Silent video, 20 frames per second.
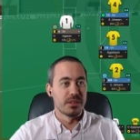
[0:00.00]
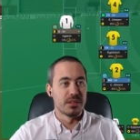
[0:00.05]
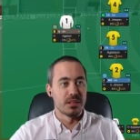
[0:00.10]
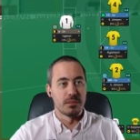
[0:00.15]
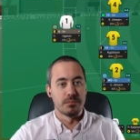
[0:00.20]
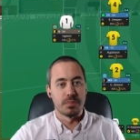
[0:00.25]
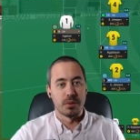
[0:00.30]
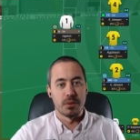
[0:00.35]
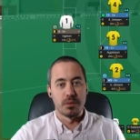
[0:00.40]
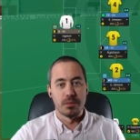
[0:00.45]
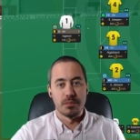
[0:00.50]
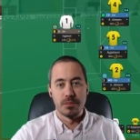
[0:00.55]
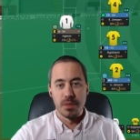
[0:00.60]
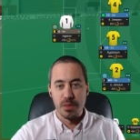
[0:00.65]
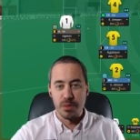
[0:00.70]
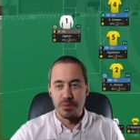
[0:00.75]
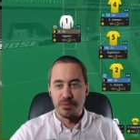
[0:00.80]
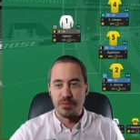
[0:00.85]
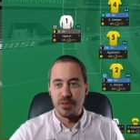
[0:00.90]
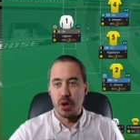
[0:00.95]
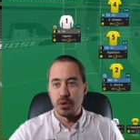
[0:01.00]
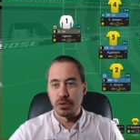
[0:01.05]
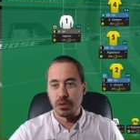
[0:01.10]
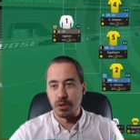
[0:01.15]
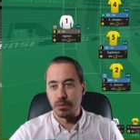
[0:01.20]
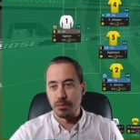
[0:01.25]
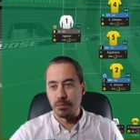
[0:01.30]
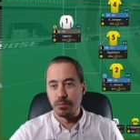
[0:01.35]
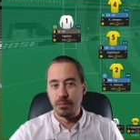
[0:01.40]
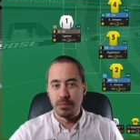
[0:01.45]
tempo, the
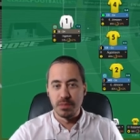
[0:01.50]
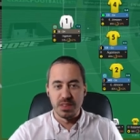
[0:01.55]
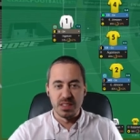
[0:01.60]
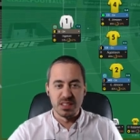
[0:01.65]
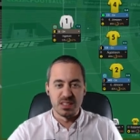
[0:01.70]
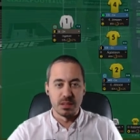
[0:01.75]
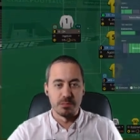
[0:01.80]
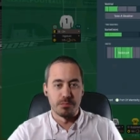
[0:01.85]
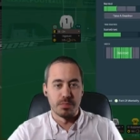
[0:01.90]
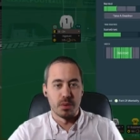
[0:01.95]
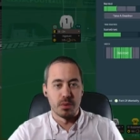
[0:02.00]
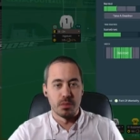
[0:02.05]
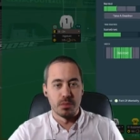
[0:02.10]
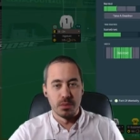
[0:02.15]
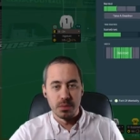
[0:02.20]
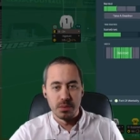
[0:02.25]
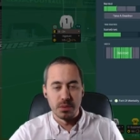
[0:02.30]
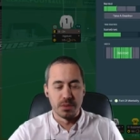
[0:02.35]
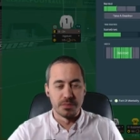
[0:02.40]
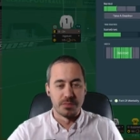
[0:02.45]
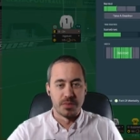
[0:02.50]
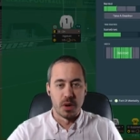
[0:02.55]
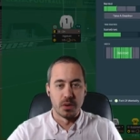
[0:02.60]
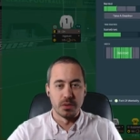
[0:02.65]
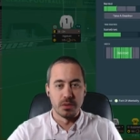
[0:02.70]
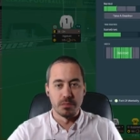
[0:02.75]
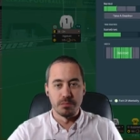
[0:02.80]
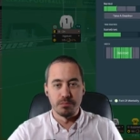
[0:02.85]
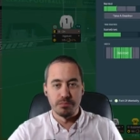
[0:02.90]
volume, the tempo, the volume.